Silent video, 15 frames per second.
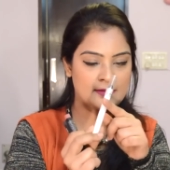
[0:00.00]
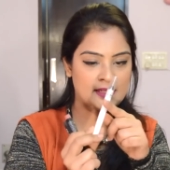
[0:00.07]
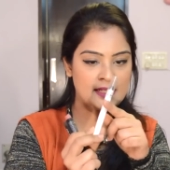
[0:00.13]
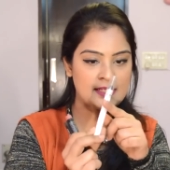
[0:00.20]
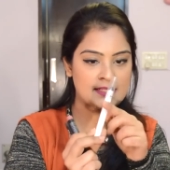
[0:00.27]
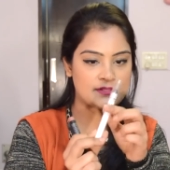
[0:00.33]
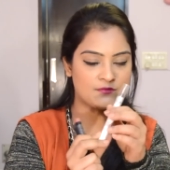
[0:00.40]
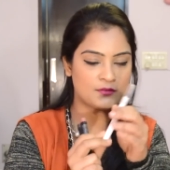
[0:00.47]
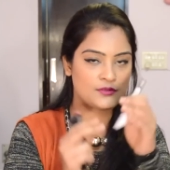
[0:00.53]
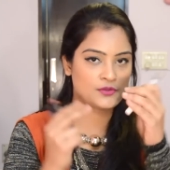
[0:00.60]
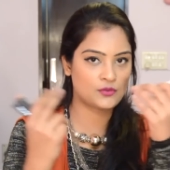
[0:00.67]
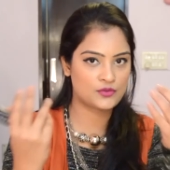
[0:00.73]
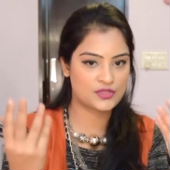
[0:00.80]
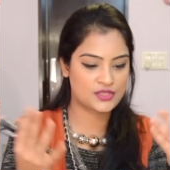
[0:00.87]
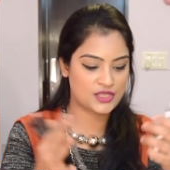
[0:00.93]
NYX for
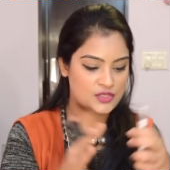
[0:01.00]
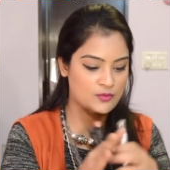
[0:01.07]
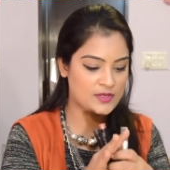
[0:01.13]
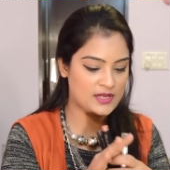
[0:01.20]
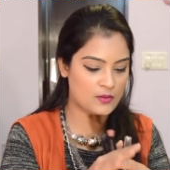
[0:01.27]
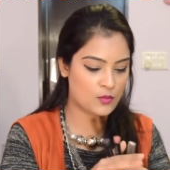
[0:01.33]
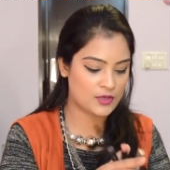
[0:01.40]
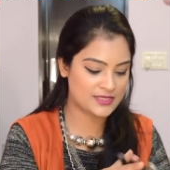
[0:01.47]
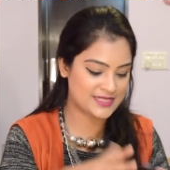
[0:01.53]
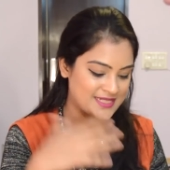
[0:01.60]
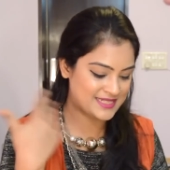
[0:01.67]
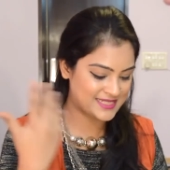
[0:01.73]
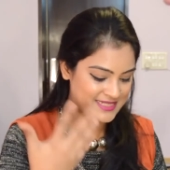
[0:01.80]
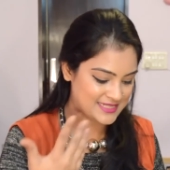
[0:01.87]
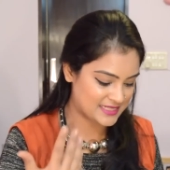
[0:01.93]
those days when I want an
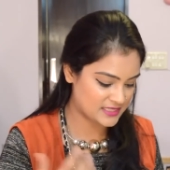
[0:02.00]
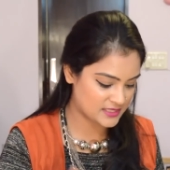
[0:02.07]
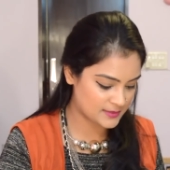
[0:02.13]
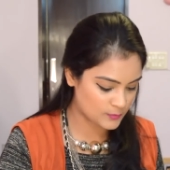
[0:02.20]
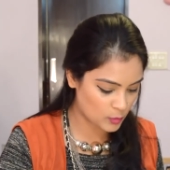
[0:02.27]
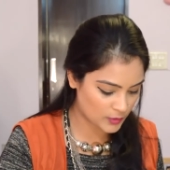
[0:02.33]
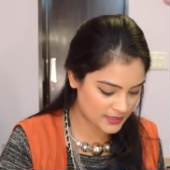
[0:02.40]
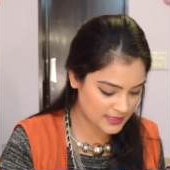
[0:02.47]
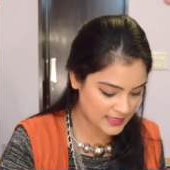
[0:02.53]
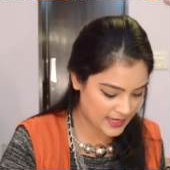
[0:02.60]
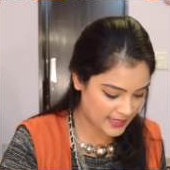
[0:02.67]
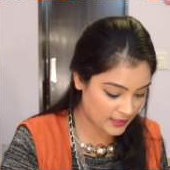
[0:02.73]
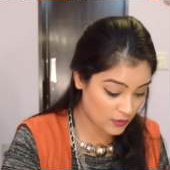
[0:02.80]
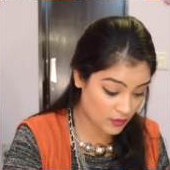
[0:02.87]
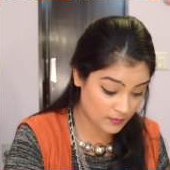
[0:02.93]
instant smoky
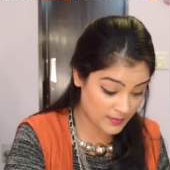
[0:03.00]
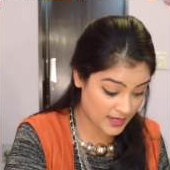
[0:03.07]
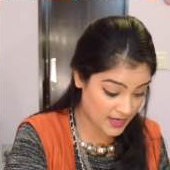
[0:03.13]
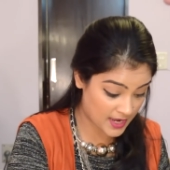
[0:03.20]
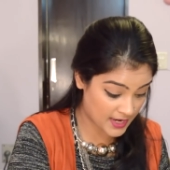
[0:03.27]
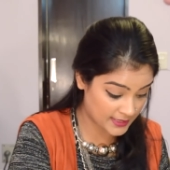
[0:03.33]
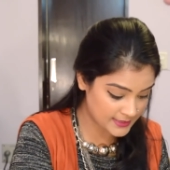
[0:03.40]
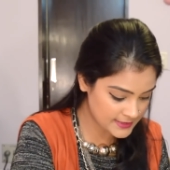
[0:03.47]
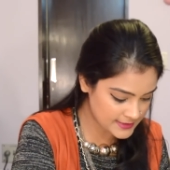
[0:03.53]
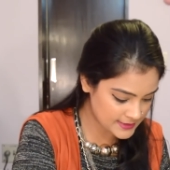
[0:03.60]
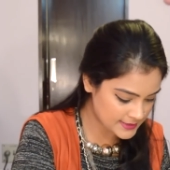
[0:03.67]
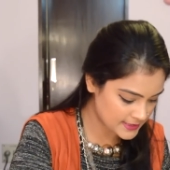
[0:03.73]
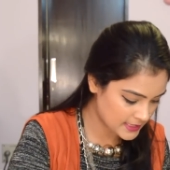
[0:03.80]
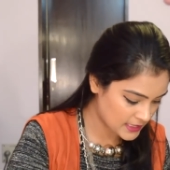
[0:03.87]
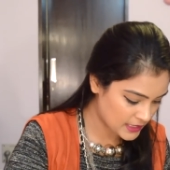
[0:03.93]
eye on my eyes.